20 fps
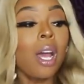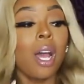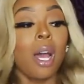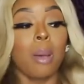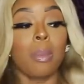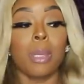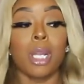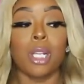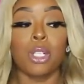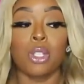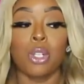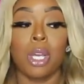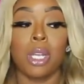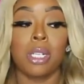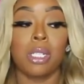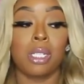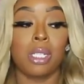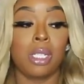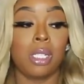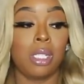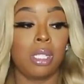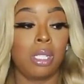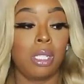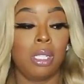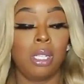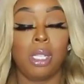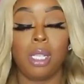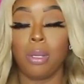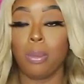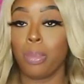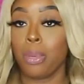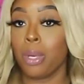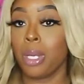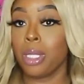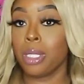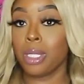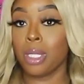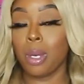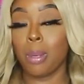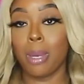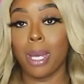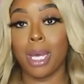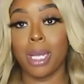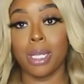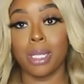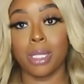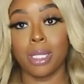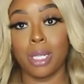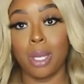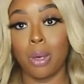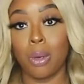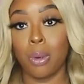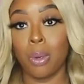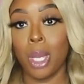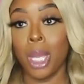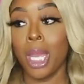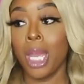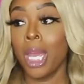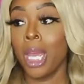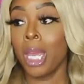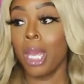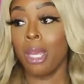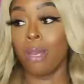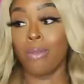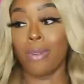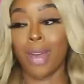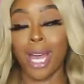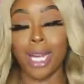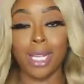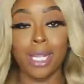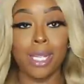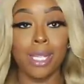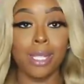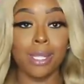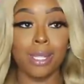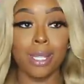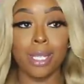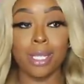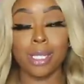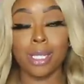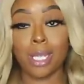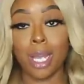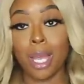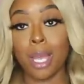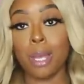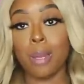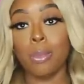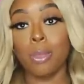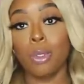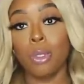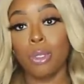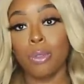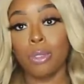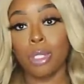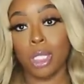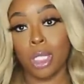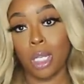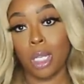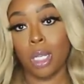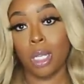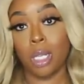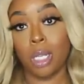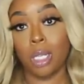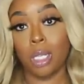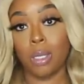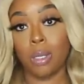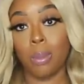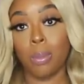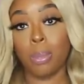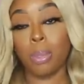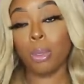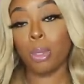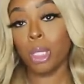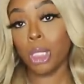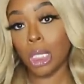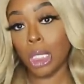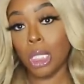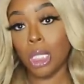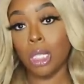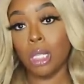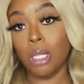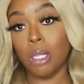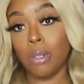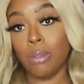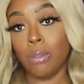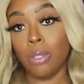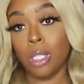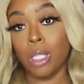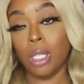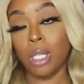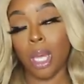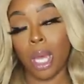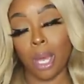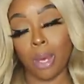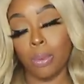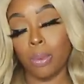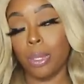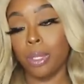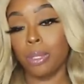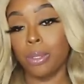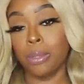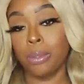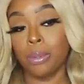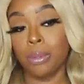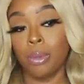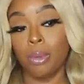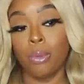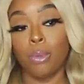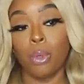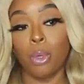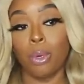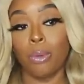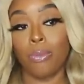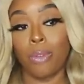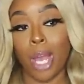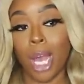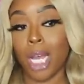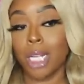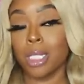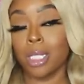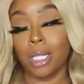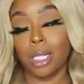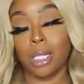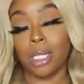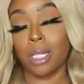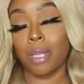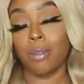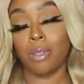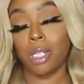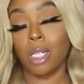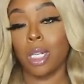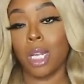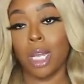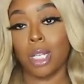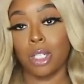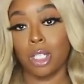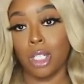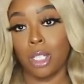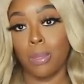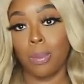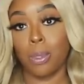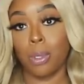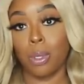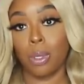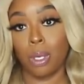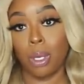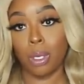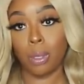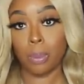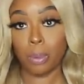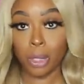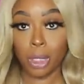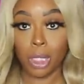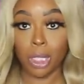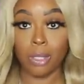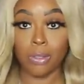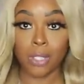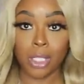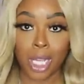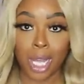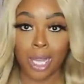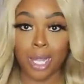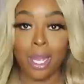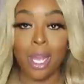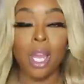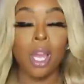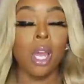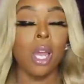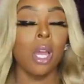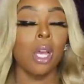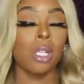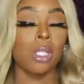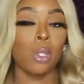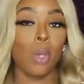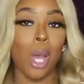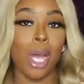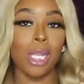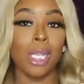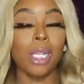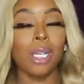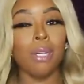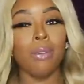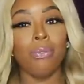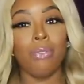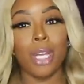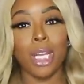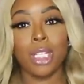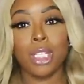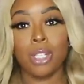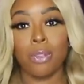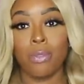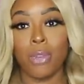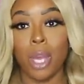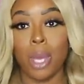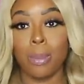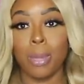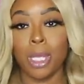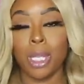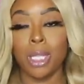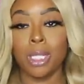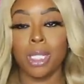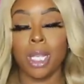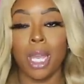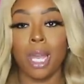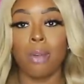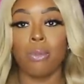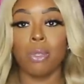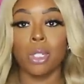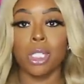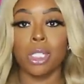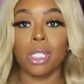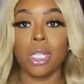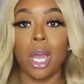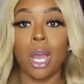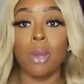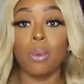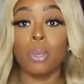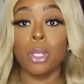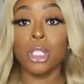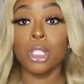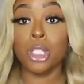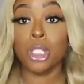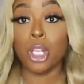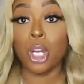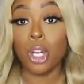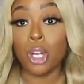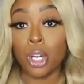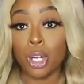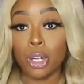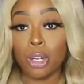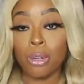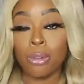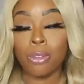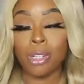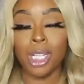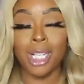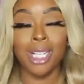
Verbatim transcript: I'm not trying to stunt impress nobody. So, if I can get that same Louis Vuitton pre-loved, I will for five six seven hundred dollars cheaper on a pre-loved site so i love Fashionphile because they have what is called reserve